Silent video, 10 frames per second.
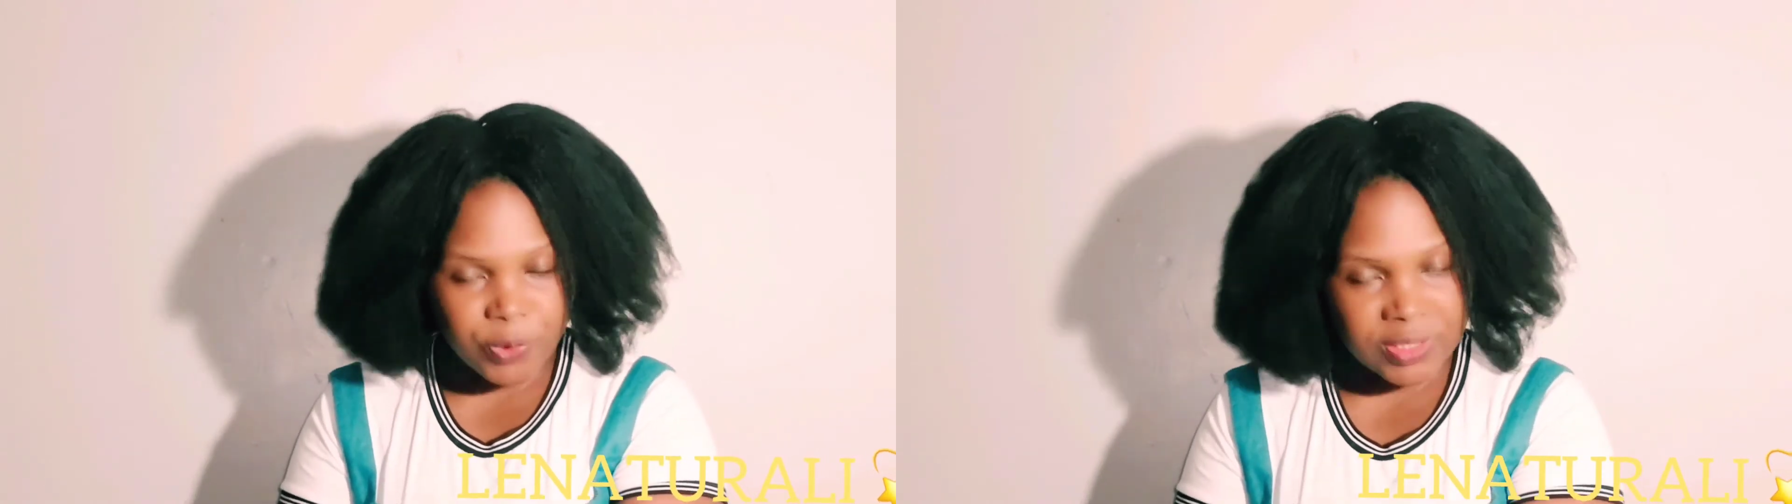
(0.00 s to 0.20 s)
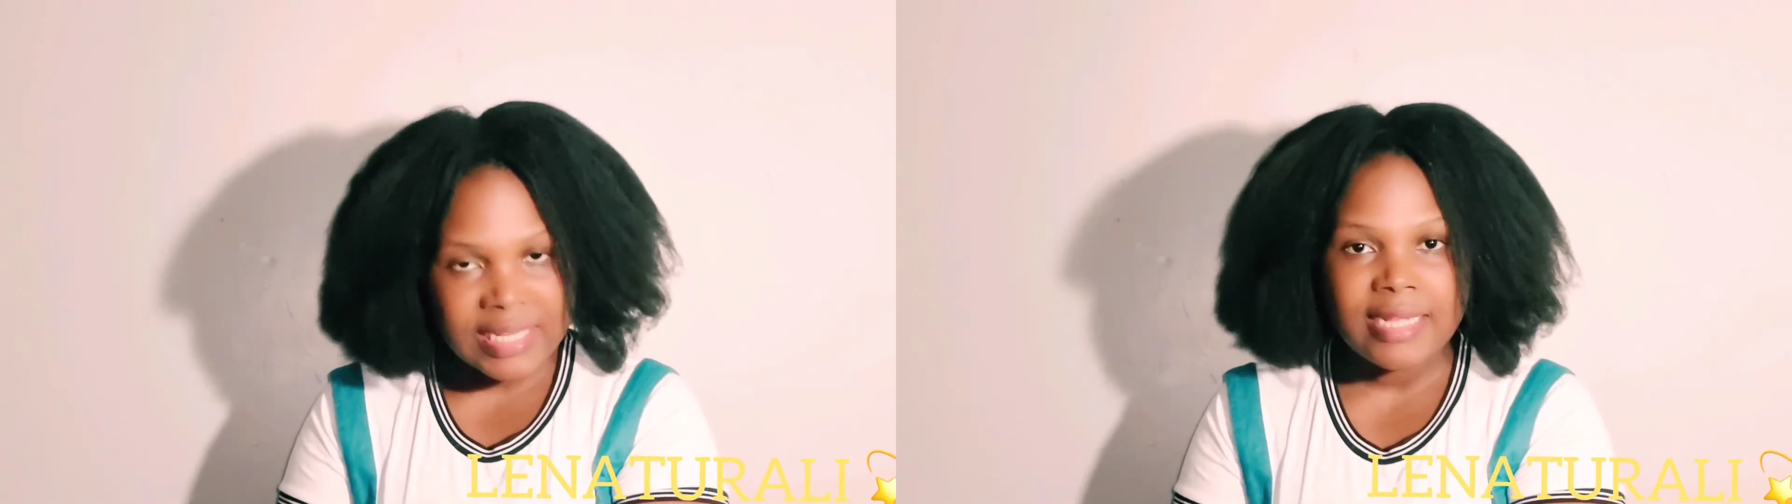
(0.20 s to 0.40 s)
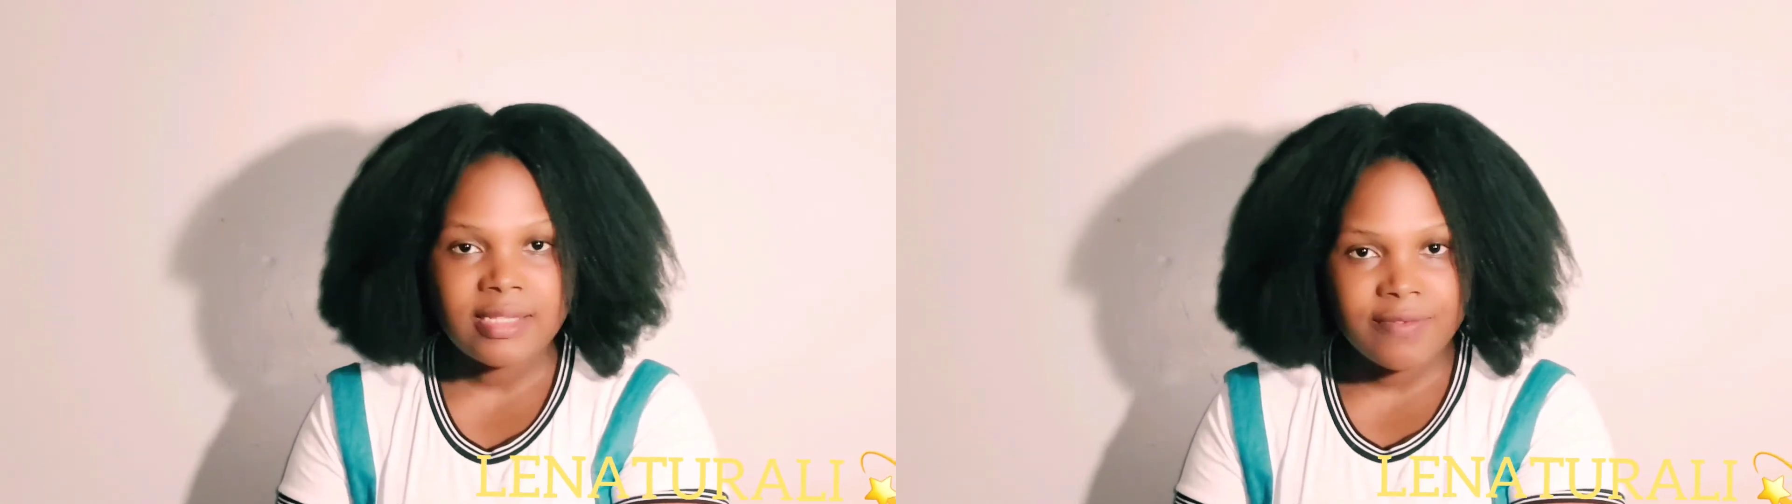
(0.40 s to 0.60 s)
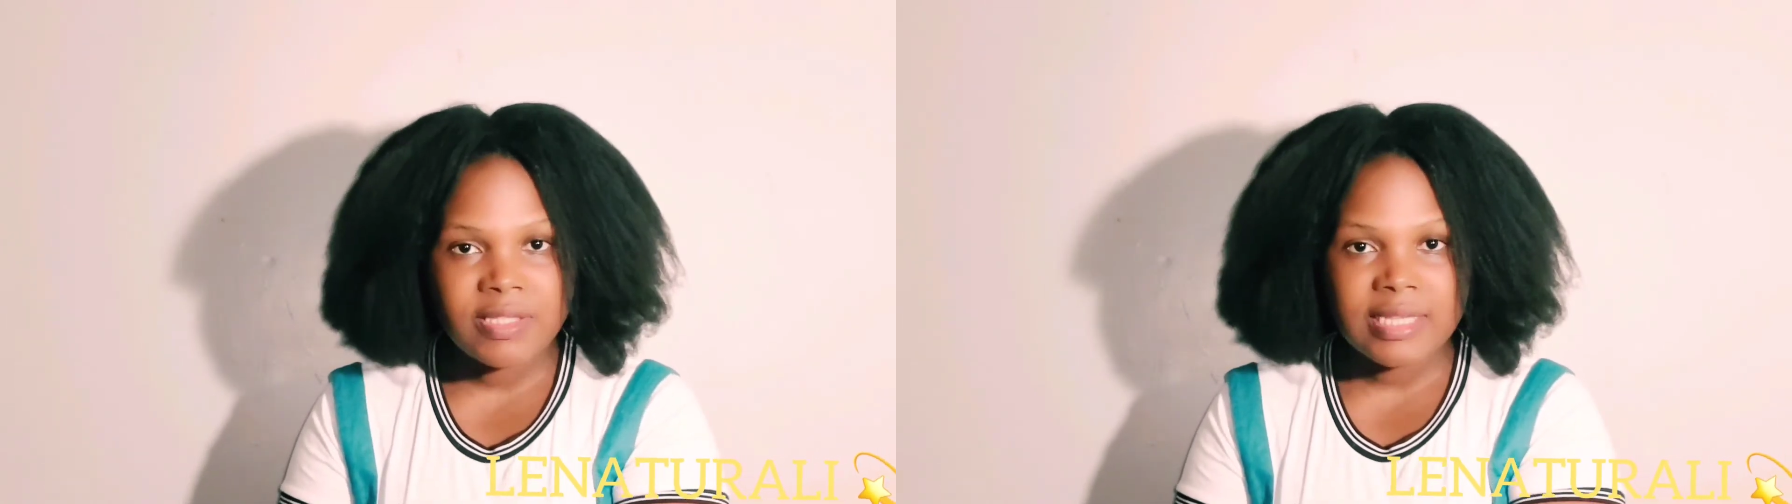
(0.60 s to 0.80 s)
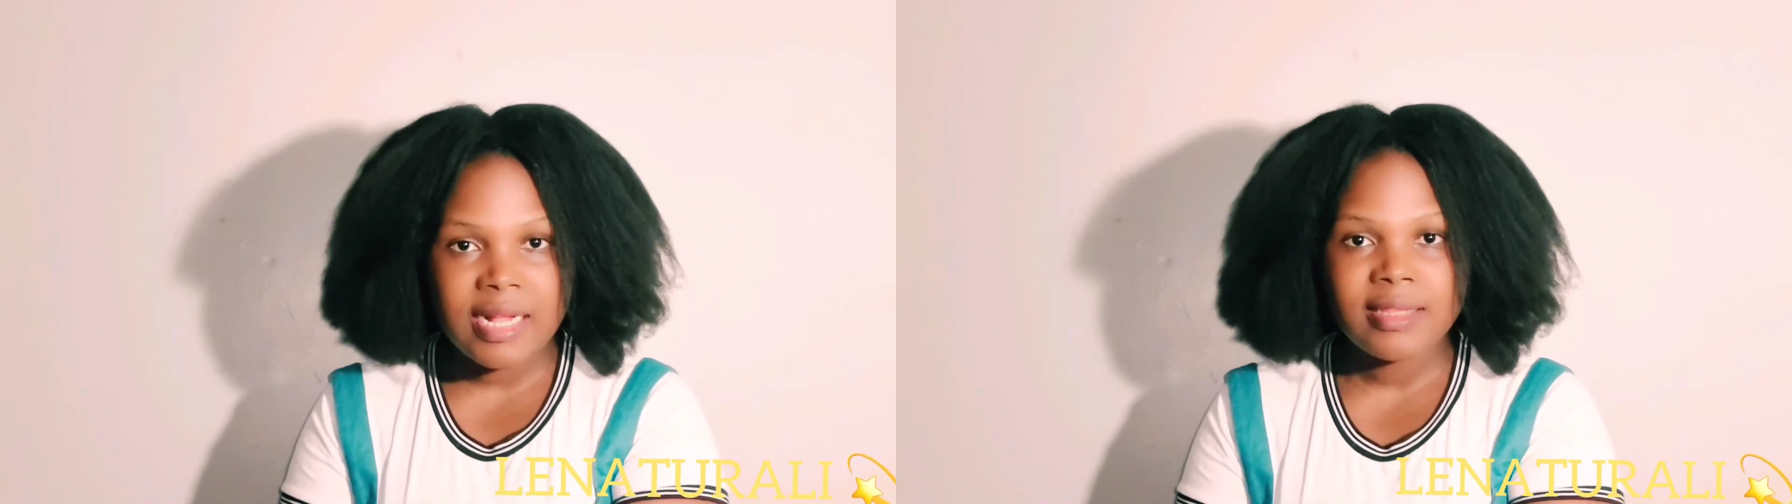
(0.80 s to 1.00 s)

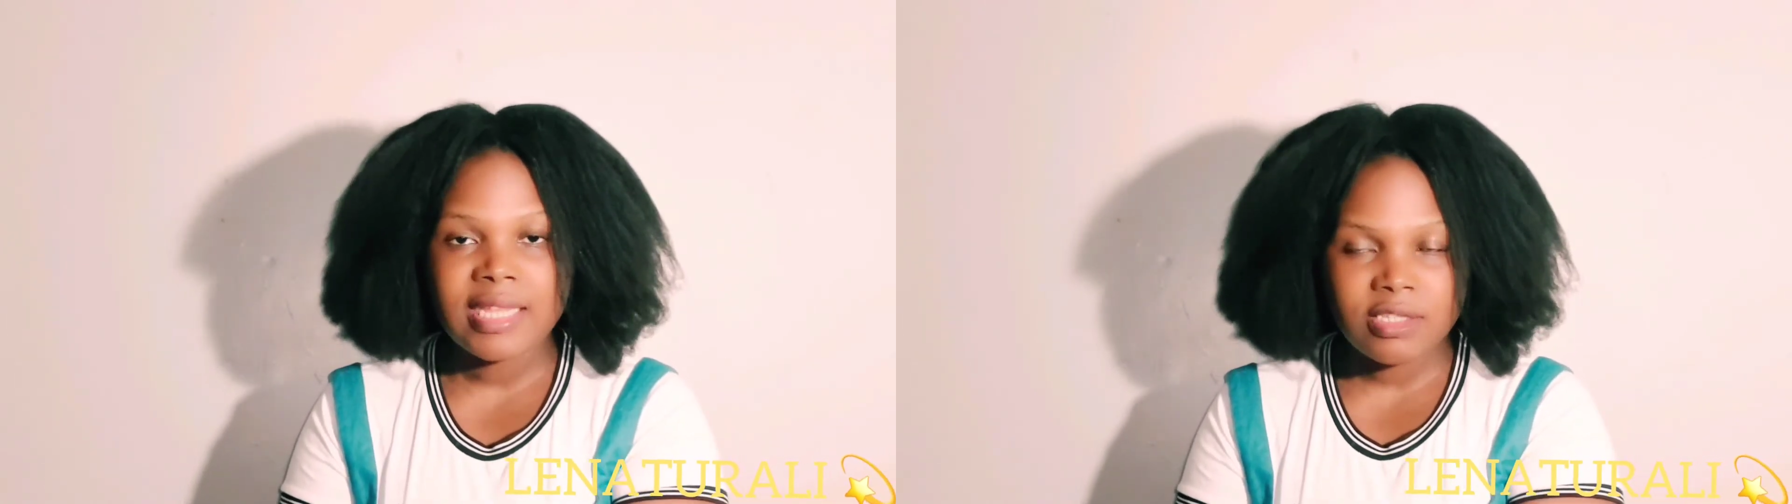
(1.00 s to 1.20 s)
protective style.